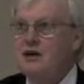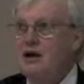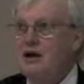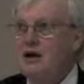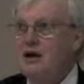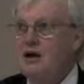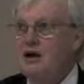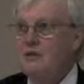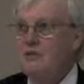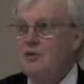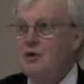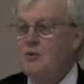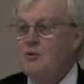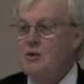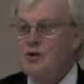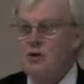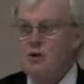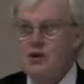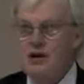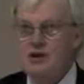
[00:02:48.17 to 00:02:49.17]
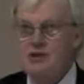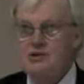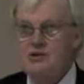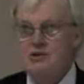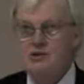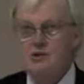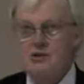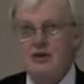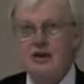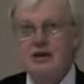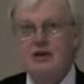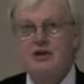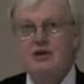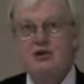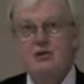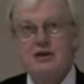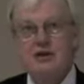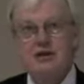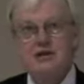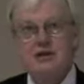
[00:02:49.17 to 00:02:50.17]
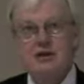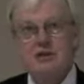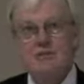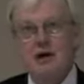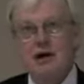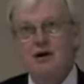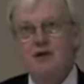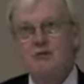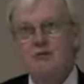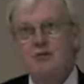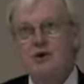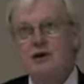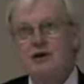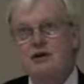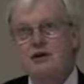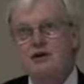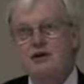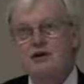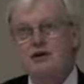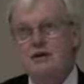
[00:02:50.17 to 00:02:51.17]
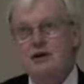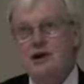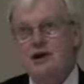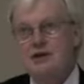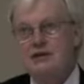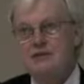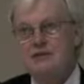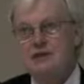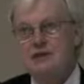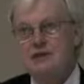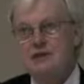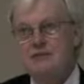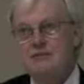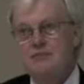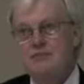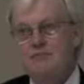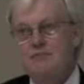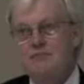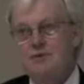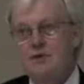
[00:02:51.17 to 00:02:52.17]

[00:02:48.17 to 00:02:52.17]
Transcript: uh, where we're going to increase the amount of wind that uh,